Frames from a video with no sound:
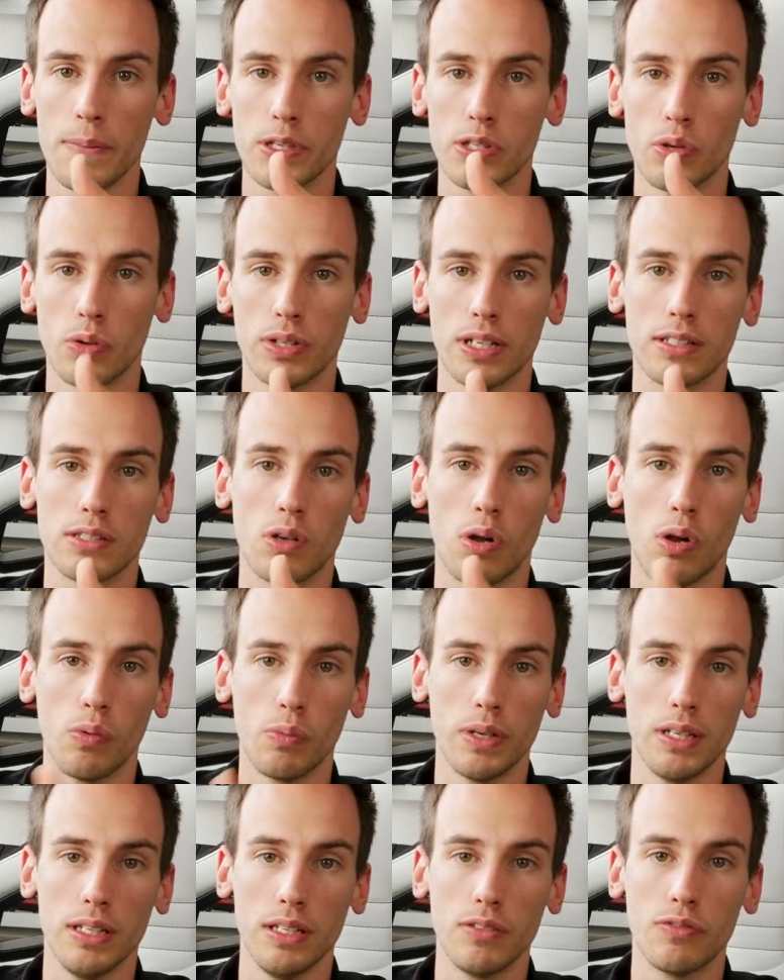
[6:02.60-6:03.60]
So that's all
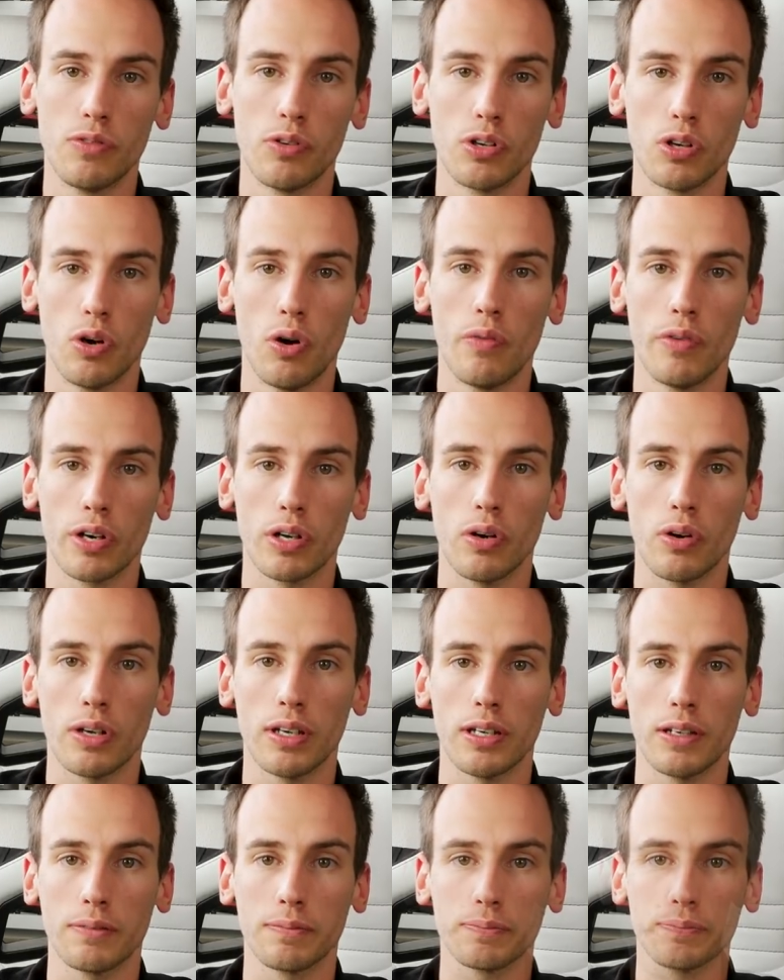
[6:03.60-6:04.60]
we need for the
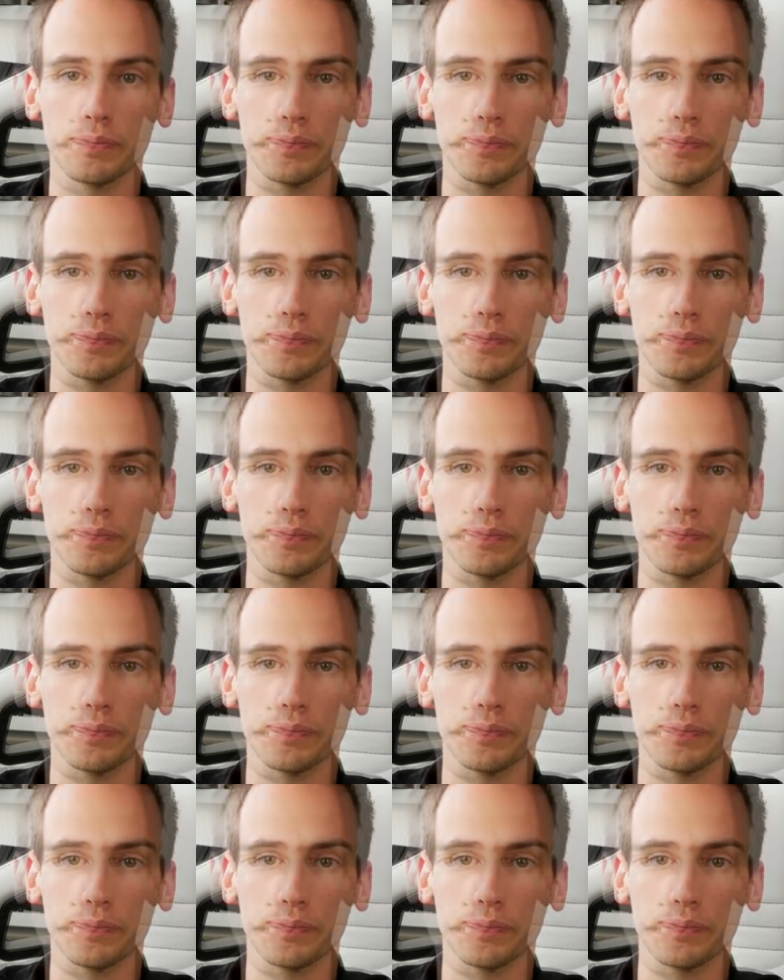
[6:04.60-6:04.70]
overclocking.